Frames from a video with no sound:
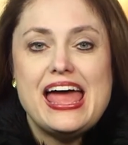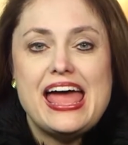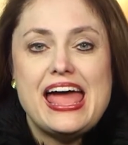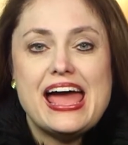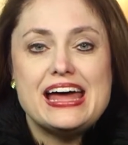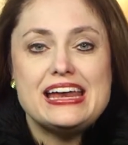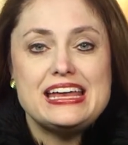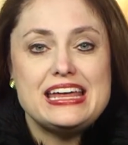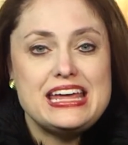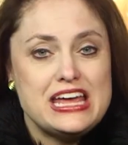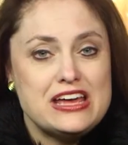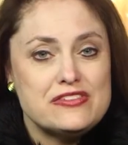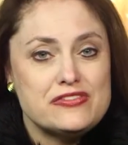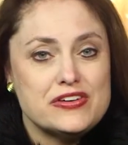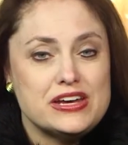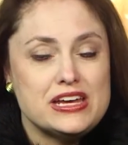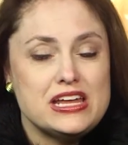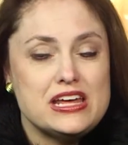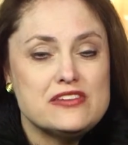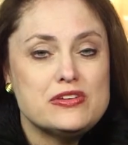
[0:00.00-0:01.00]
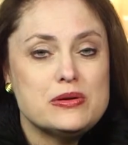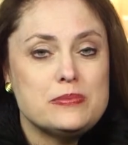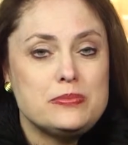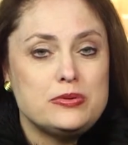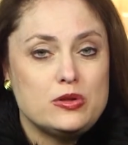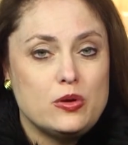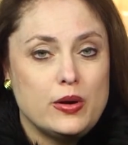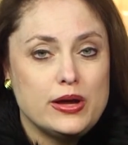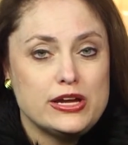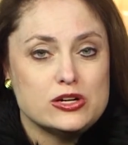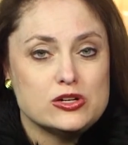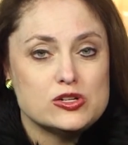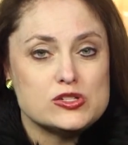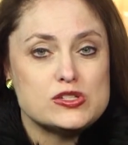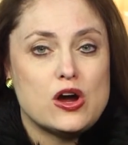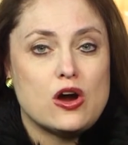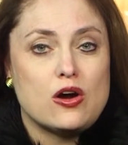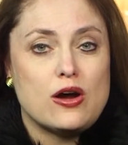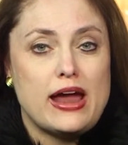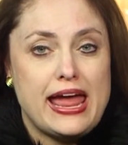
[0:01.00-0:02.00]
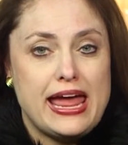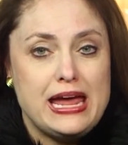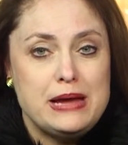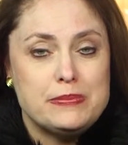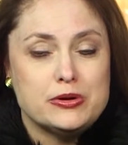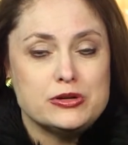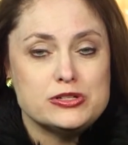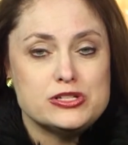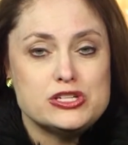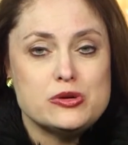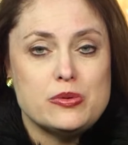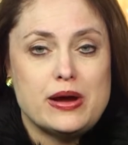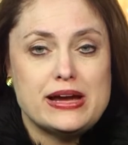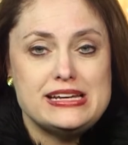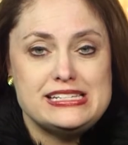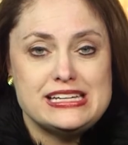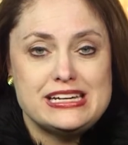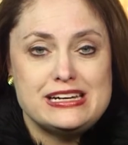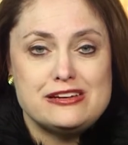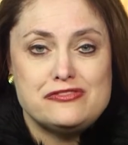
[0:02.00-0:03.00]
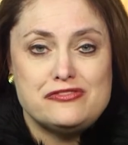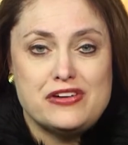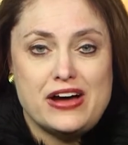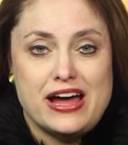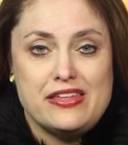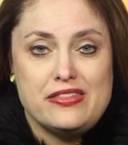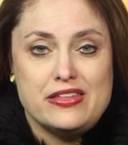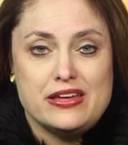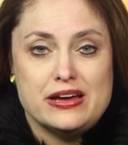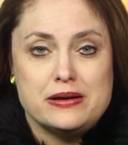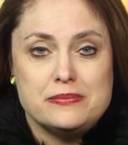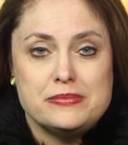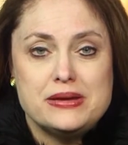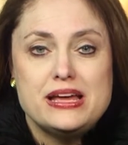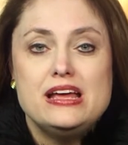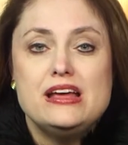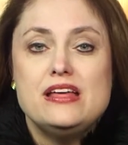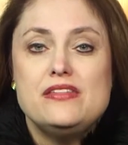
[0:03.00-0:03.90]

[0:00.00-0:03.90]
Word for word: and even if employers are able to identify them,